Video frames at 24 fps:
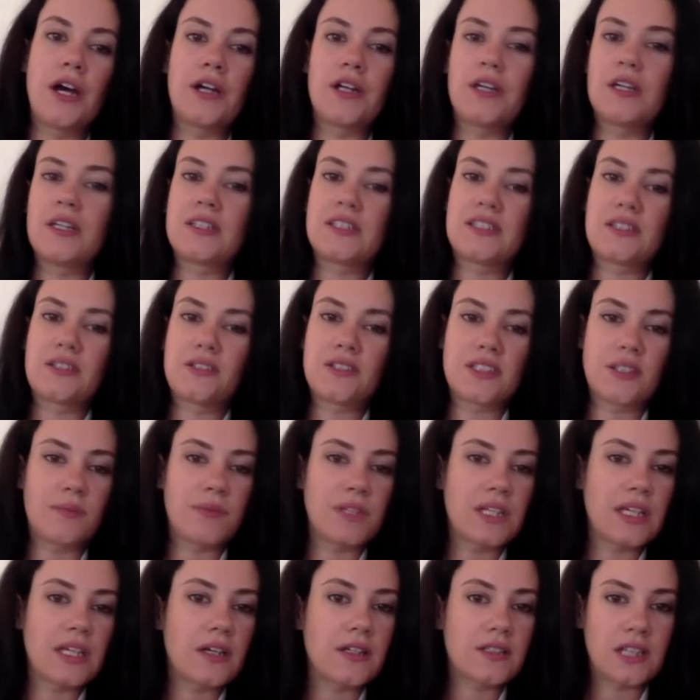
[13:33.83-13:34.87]
Is there
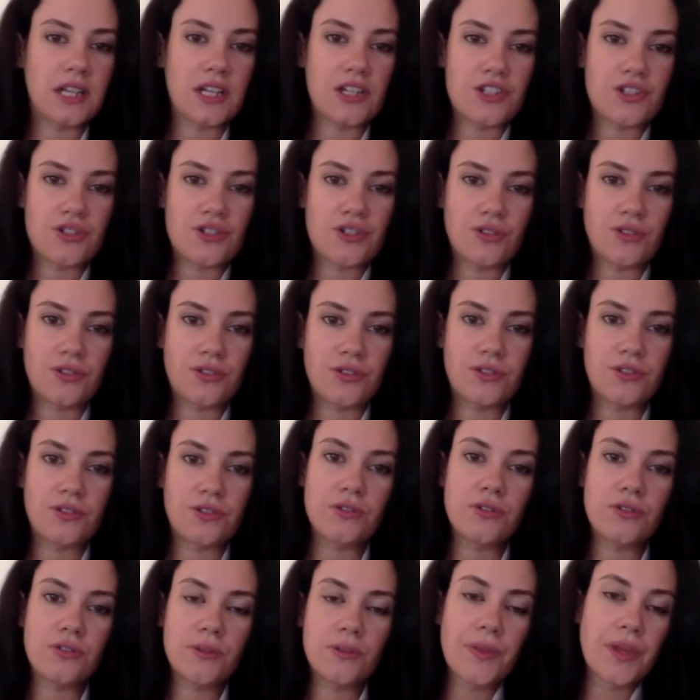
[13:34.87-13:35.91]
something else that I should do?